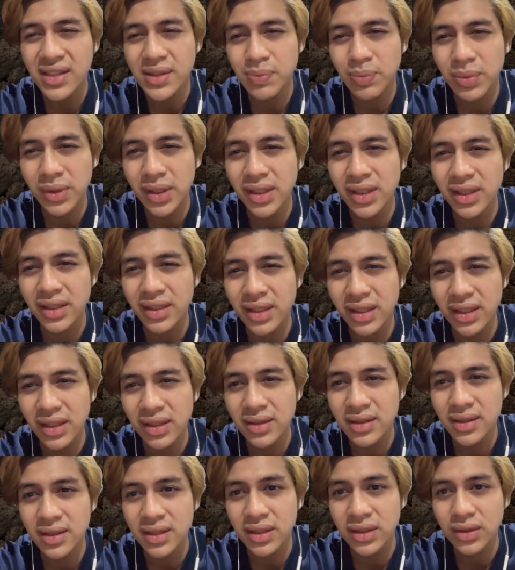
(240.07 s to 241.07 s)
pleaded
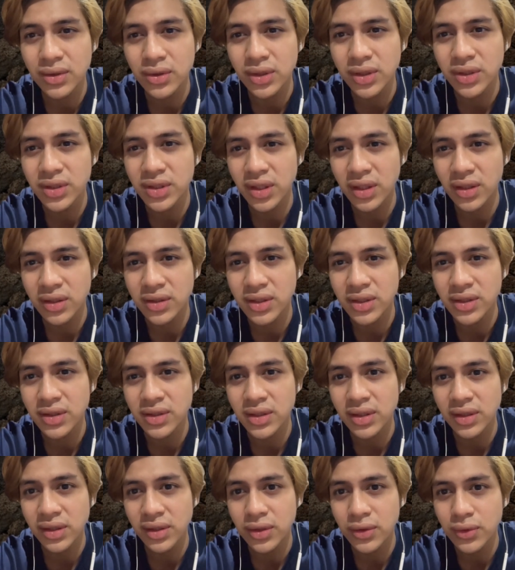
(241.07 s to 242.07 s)
guilty to the charges
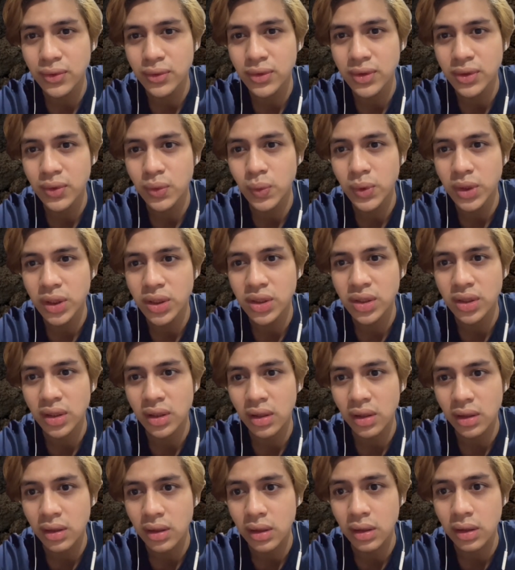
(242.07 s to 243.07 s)
accused, which
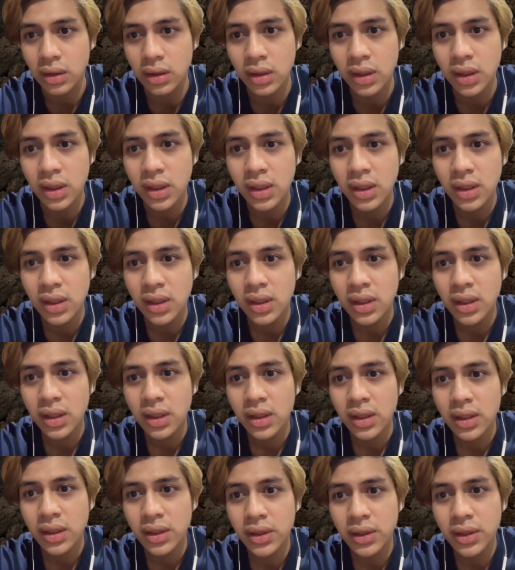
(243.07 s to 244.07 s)
are
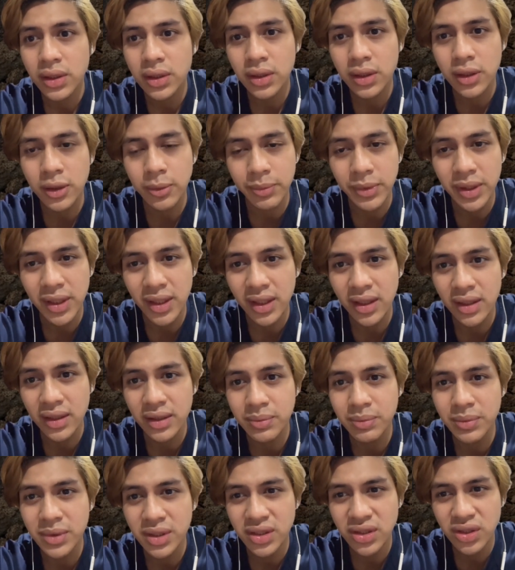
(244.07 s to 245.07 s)
committing a
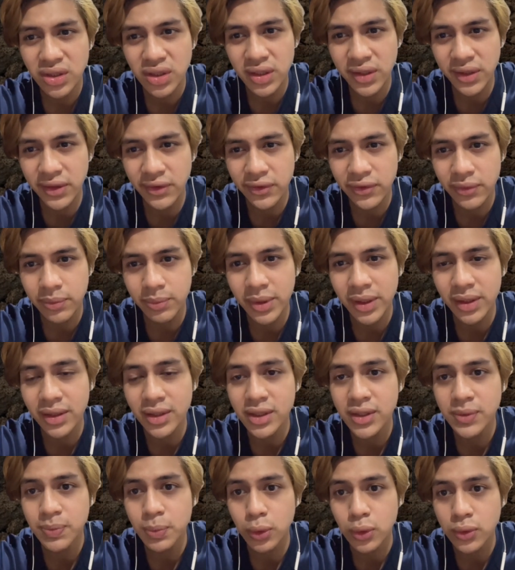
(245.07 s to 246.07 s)
mischief by
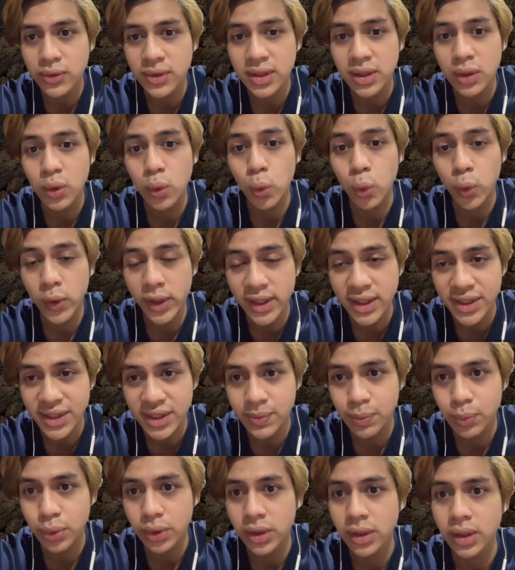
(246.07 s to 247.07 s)
disposing
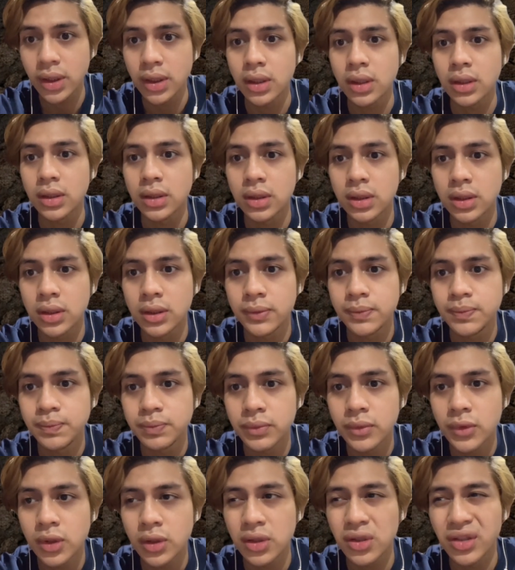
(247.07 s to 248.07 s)
waste product
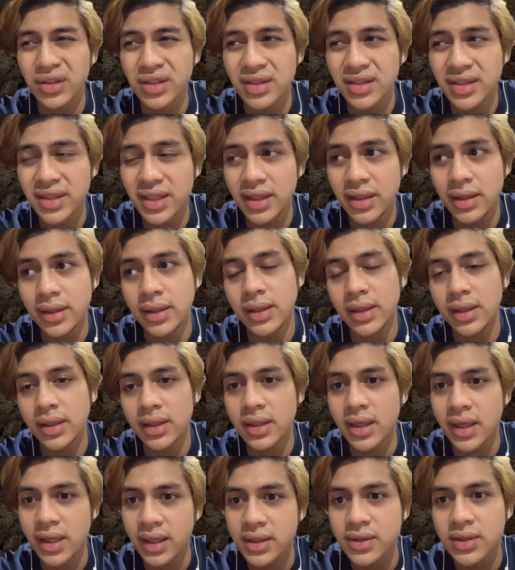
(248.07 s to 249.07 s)
containing
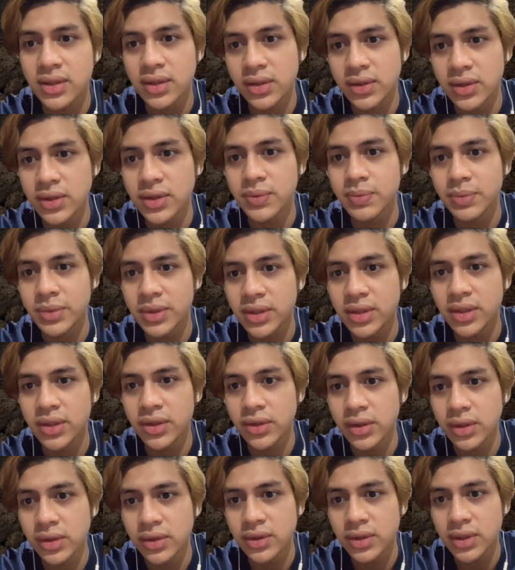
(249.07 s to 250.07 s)
hazardous
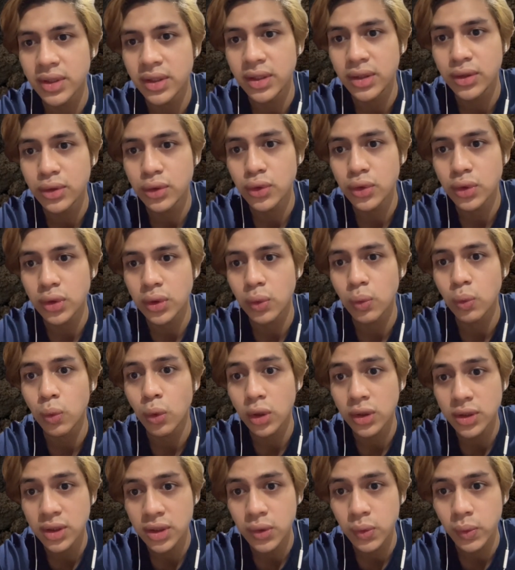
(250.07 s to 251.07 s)
materials into a
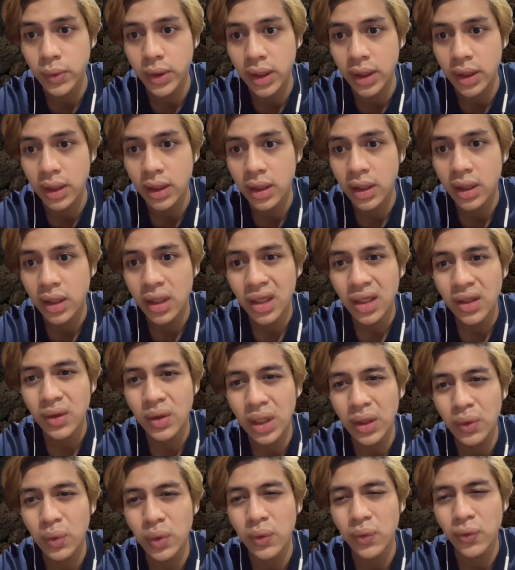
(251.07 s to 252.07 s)
waterway
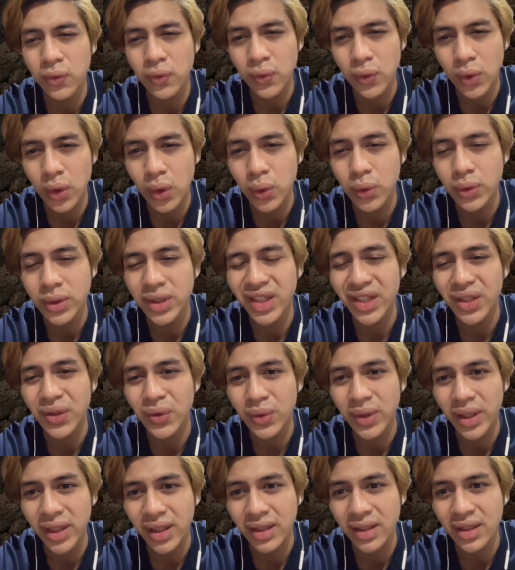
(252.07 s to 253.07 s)
that would flow
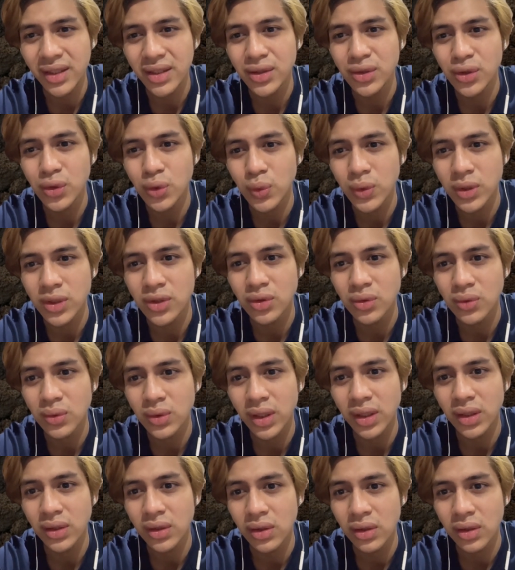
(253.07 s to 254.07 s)
directly towards
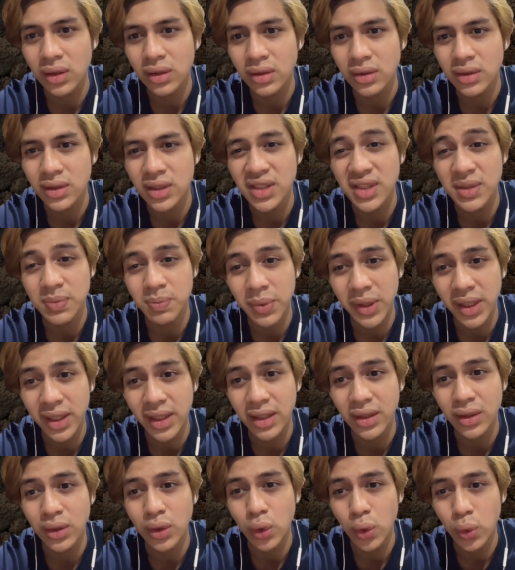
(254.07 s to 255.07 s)
Sungai Gong,
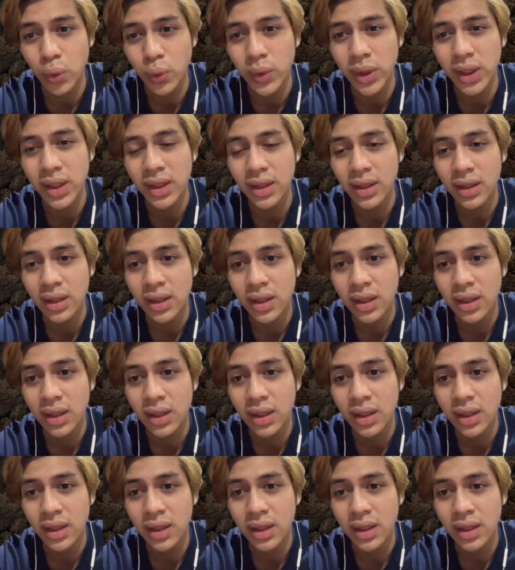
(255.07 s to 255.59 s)
despite knowing